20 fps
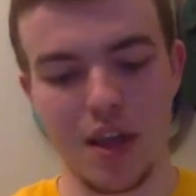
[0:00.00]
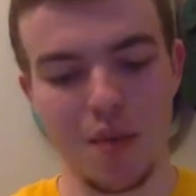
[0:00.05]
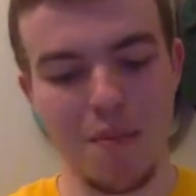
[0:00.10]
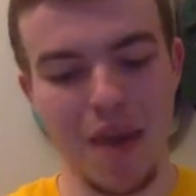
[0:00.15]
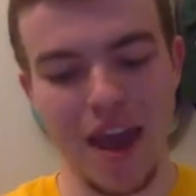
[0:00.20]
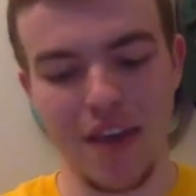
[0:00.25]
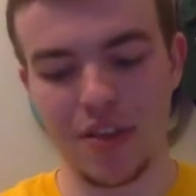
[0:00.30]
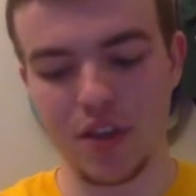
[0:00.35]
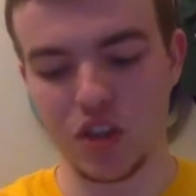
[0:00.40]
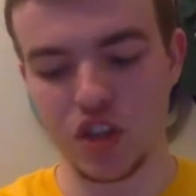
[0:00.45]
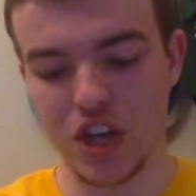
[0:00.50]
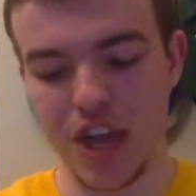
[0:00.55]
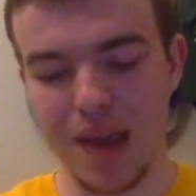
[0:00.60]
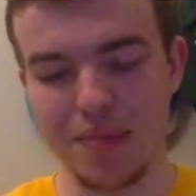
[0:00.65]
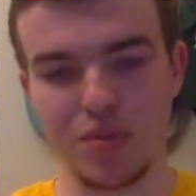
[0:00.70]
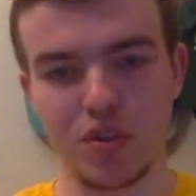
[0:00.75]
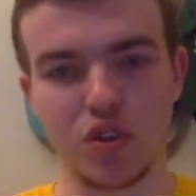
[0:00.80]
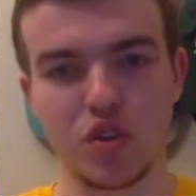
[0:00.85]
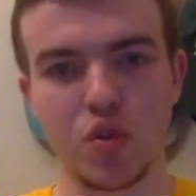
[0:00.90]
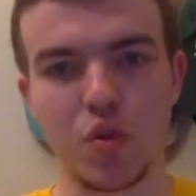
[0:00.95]
In Matthew
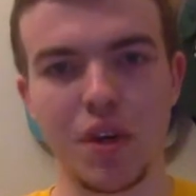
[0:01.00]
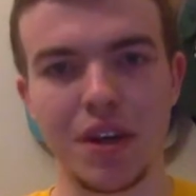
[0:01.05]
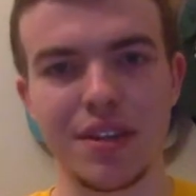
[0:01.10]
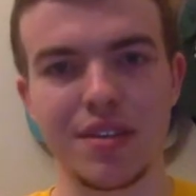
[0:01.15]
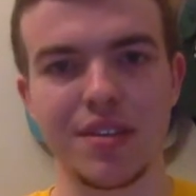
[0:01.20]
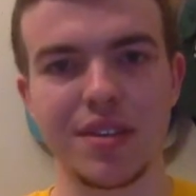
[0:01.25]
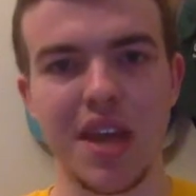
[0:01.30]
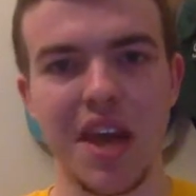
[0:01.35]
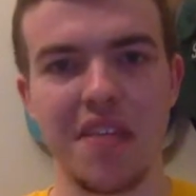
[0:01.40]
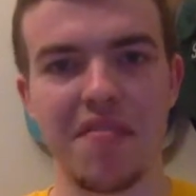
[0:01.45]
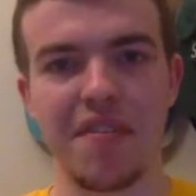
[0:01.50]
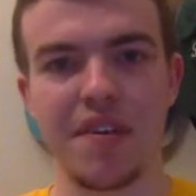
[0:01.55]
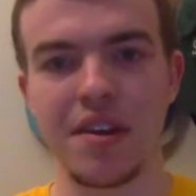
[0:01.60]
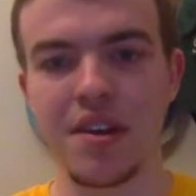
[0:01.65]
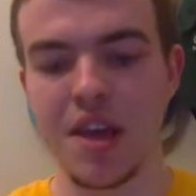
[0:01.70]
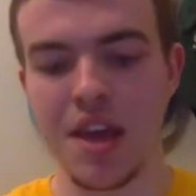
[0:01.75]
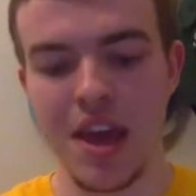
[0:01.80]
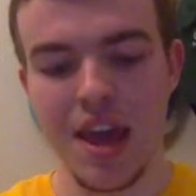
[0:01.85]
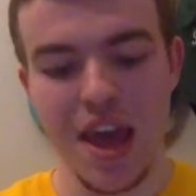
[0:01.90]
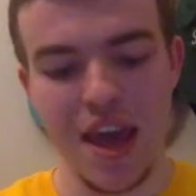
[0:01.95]
chapter
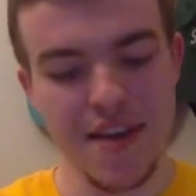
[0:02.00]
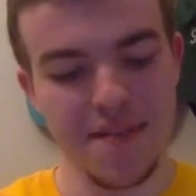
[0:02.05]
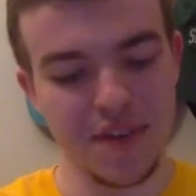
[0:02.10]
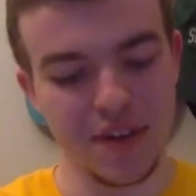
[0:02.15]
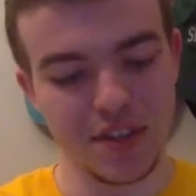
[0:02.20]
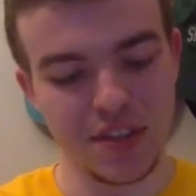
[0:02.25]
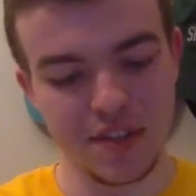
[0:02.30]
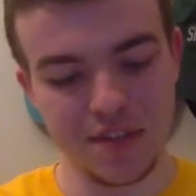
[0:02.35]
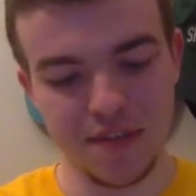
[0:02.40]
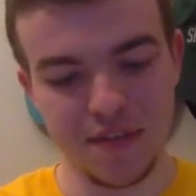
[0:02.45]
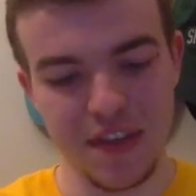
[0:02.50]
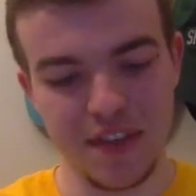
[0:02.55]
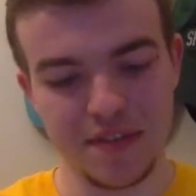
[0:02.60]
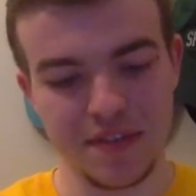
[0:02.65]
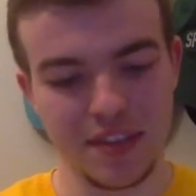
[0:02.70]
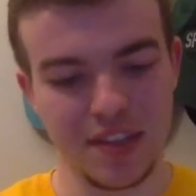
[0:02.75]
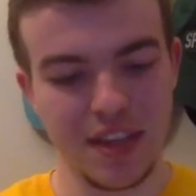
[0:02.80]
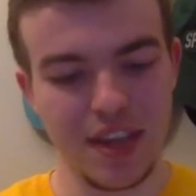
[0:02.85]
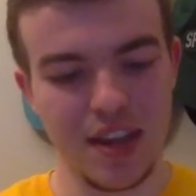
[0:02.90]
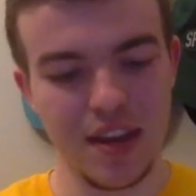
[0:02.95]
27, in verses
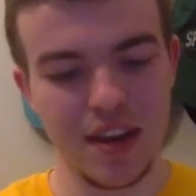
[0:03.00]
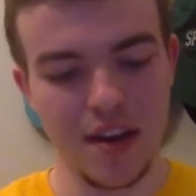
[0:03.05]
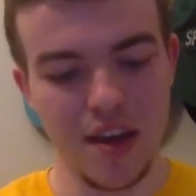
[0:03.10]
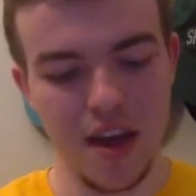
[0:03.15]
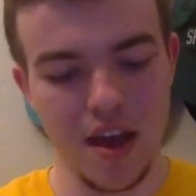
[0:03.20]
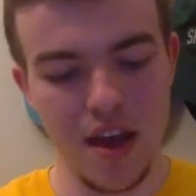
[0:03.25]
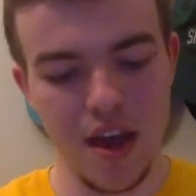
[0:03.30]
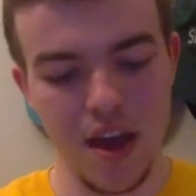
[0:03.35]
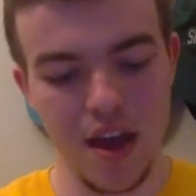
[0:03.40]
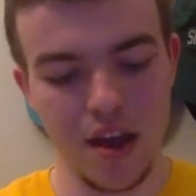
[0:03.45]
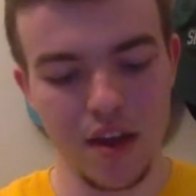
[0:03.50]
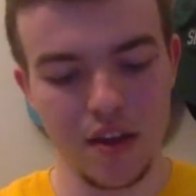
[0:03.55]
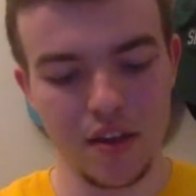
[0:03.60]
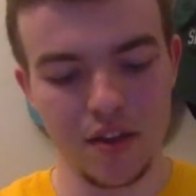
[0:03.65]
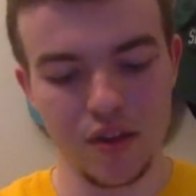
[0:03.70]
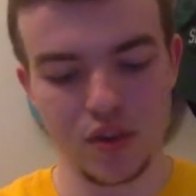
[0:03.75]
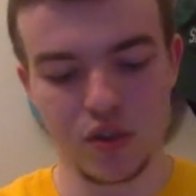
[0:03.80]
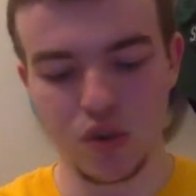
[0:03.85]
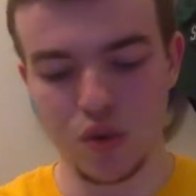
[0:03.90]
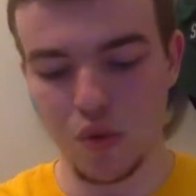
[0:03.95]
15
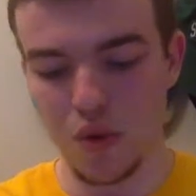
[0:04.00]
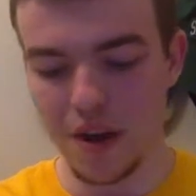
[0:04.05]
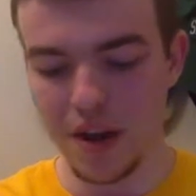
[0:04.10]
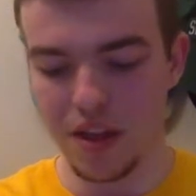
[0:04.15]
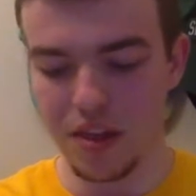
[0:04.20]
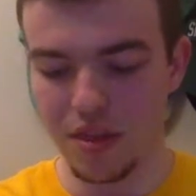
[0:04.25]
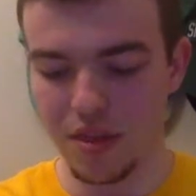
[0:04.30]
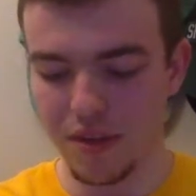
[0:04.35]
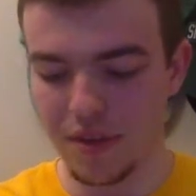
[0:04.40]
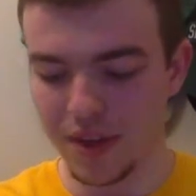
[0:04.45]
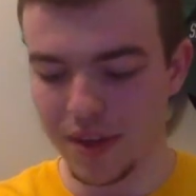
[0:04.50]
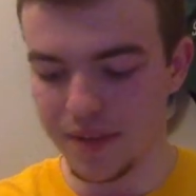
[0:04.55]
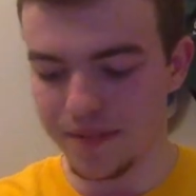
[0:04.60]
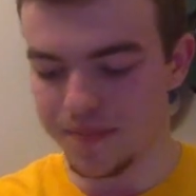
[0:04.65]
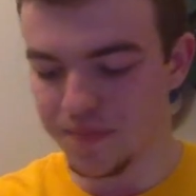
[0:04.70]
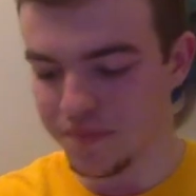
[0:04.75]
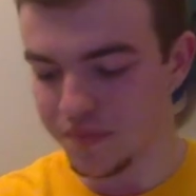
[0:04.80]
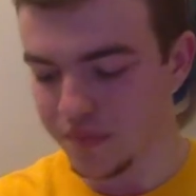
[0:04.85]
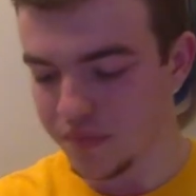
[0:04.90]
through 23,